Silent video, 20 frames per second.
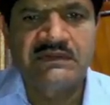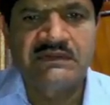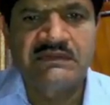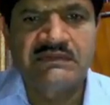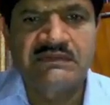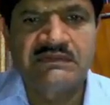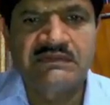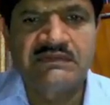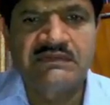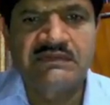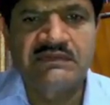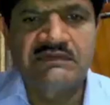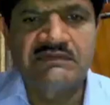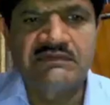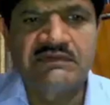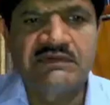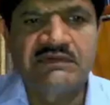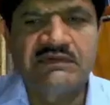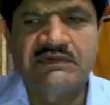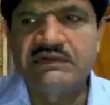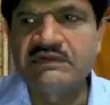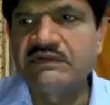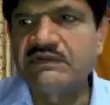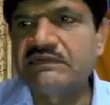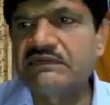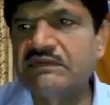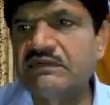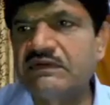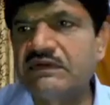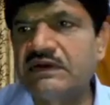so this way you can
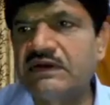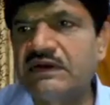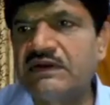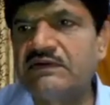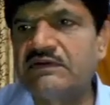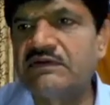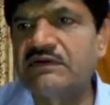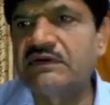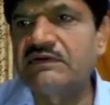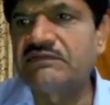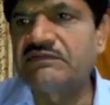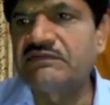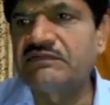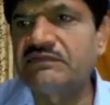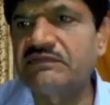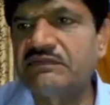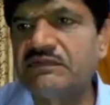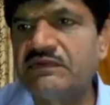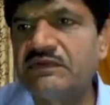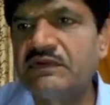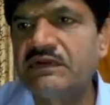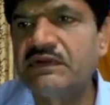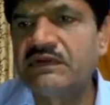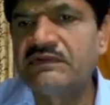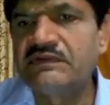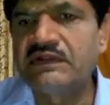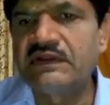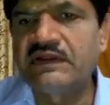just see hydrograph. Then